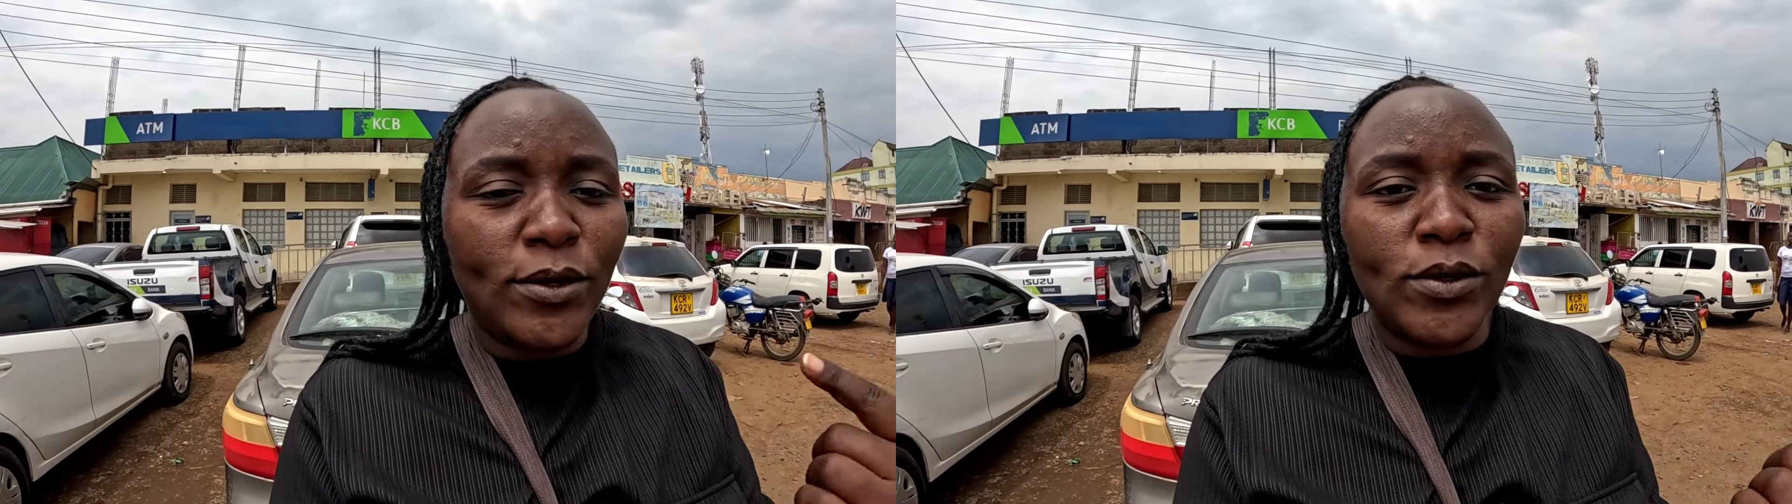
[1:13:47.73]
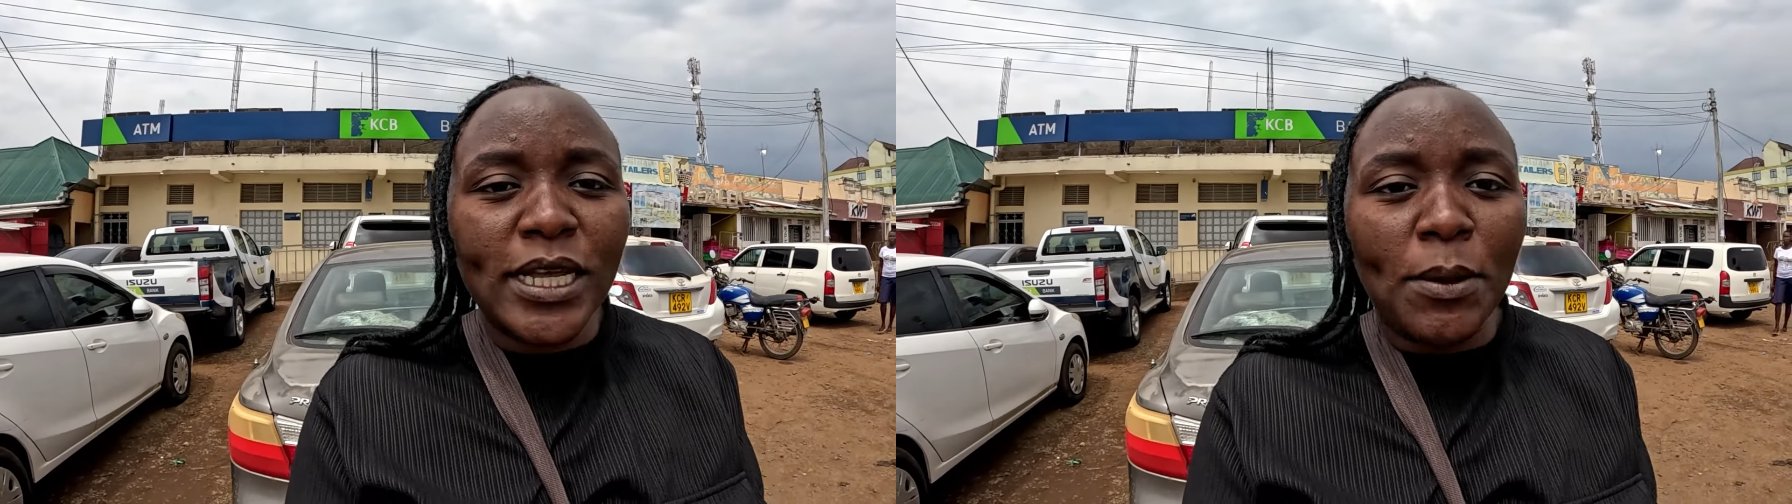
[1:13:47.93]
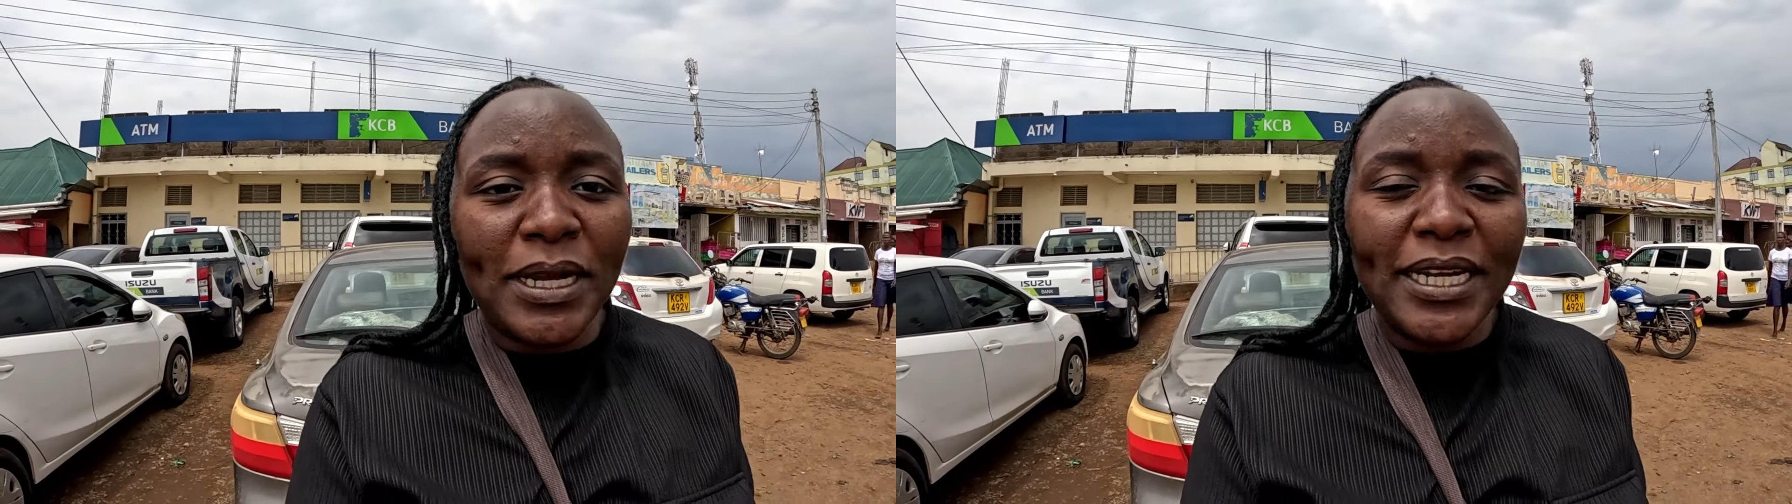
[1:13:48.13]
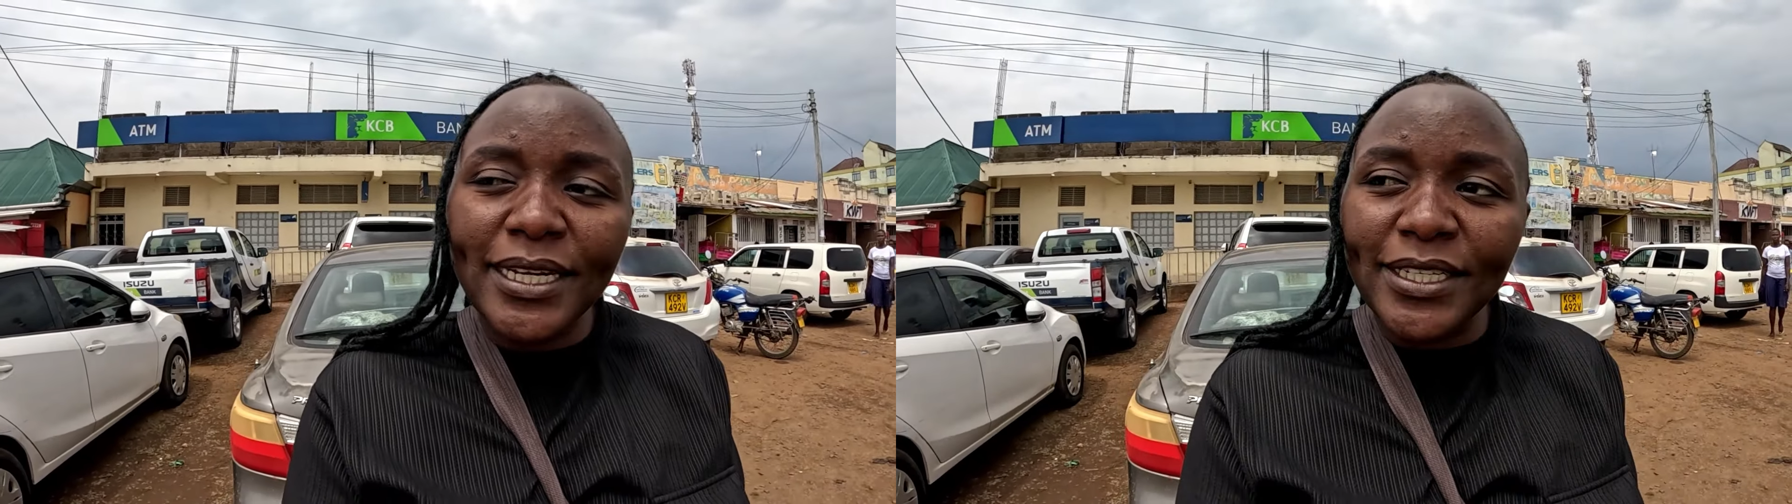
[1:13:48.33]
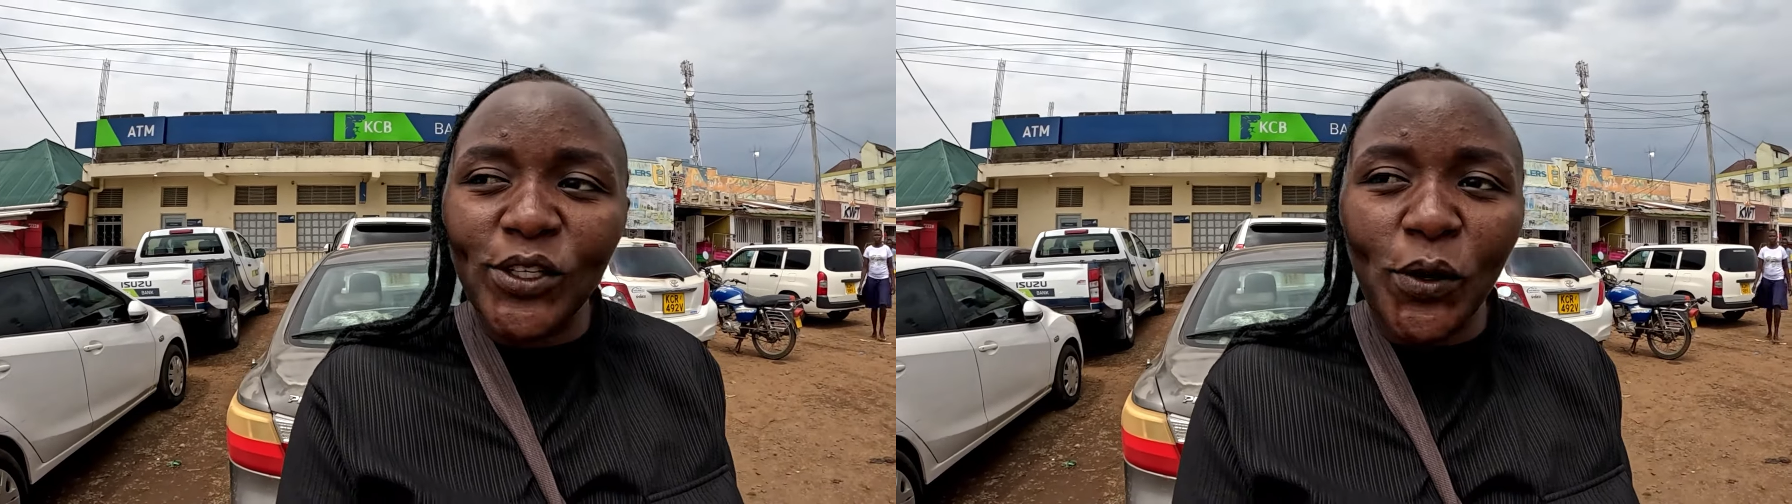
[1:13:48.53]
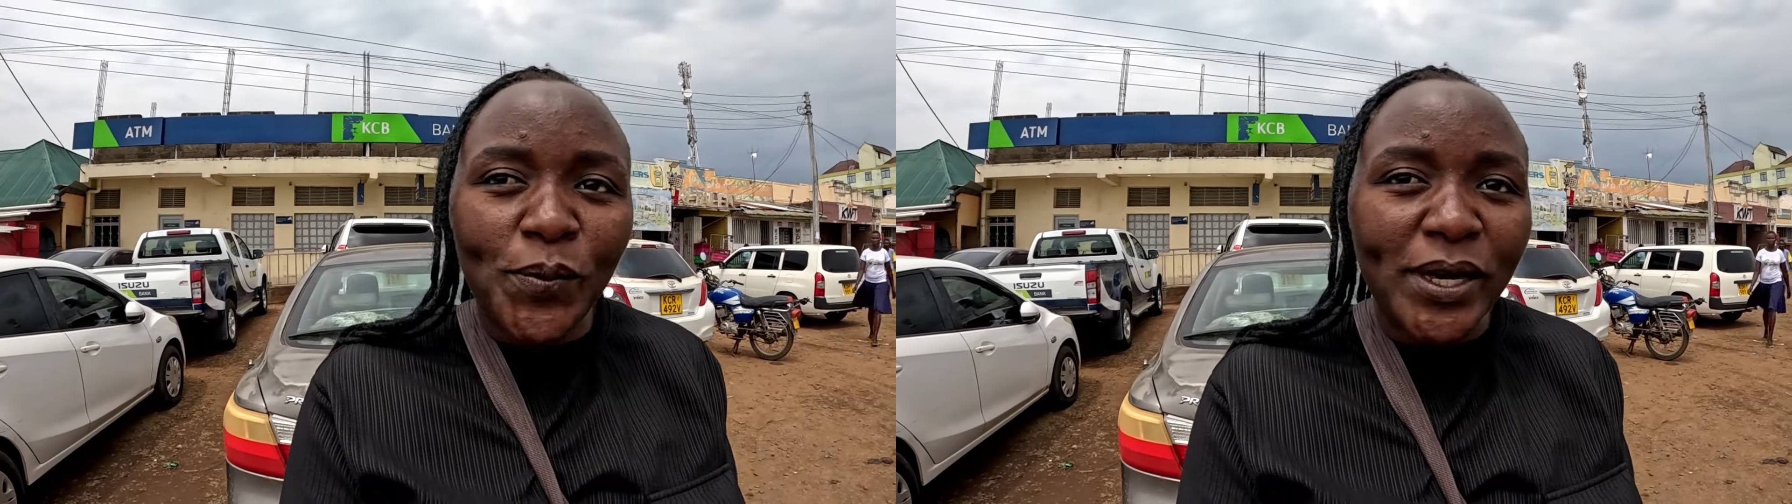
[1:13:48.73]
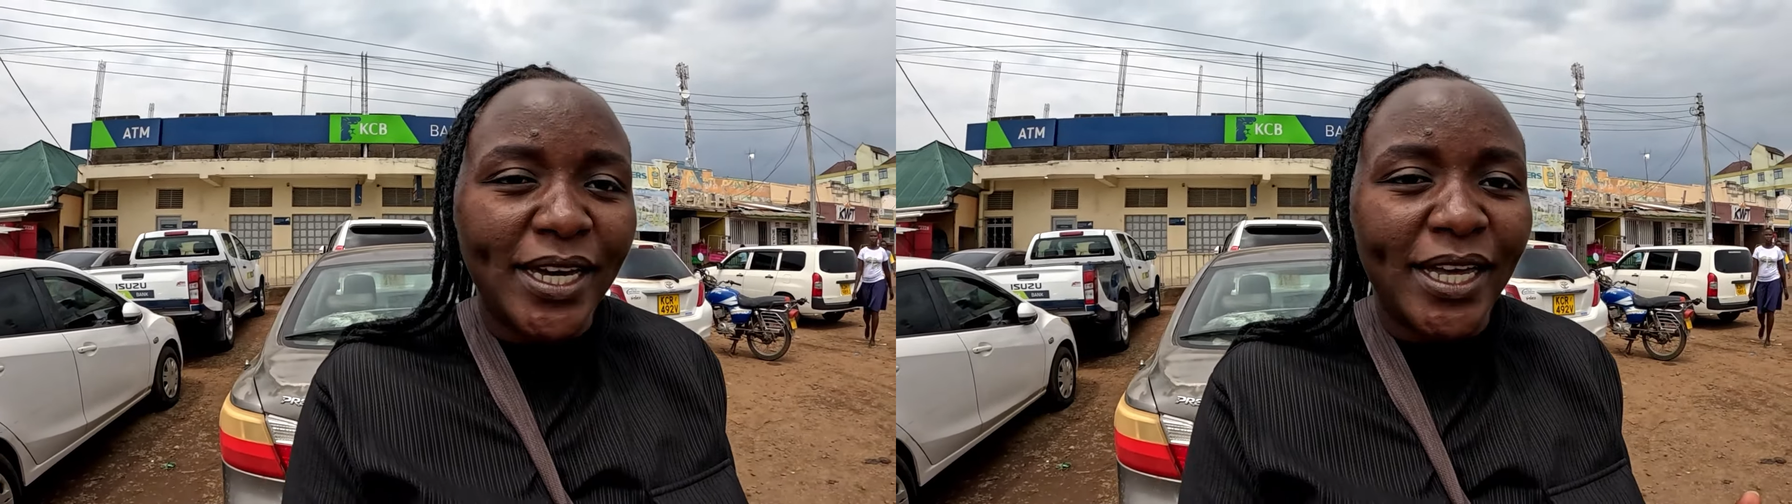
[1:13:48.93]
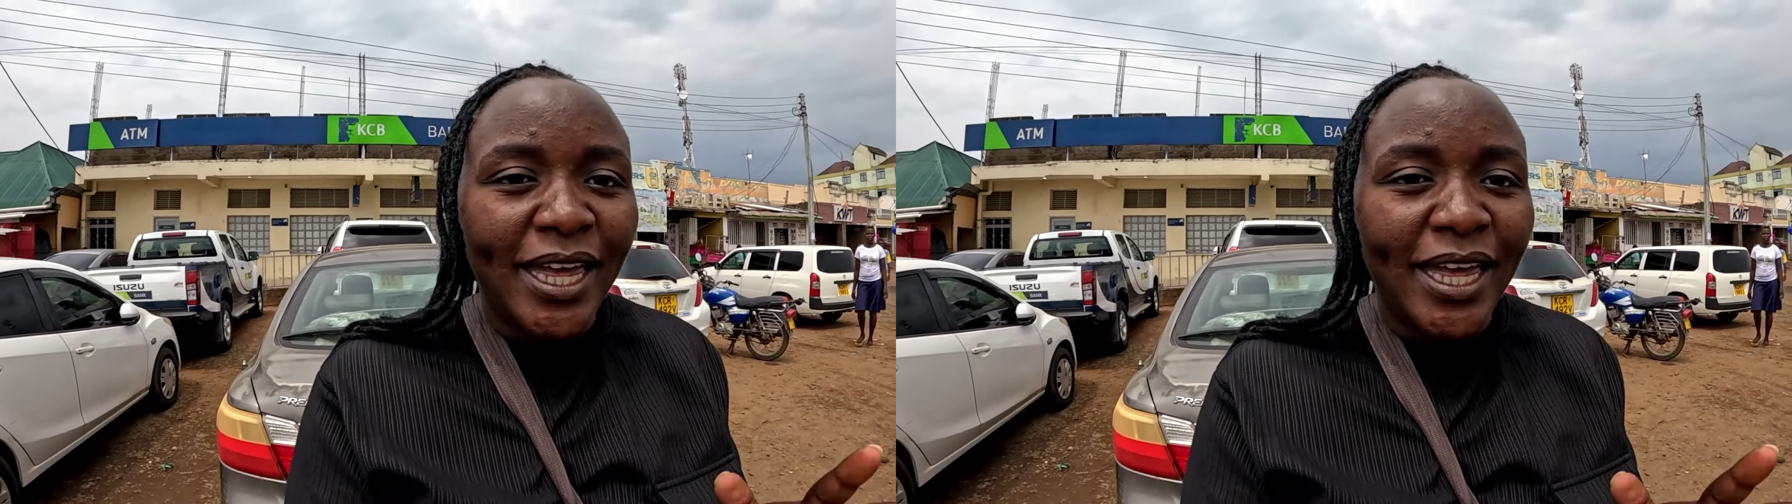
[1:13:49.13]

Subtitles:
do some little shopping,